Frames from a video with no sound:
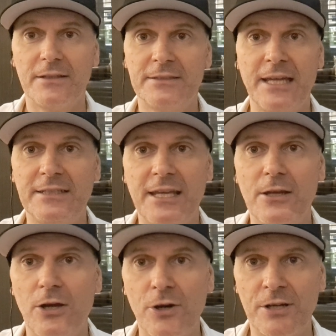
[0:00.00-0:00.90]

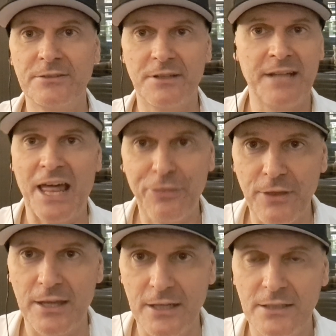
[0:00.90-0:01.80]
they earned
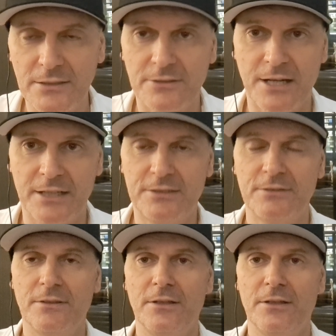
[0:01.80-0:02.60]
nothing, right?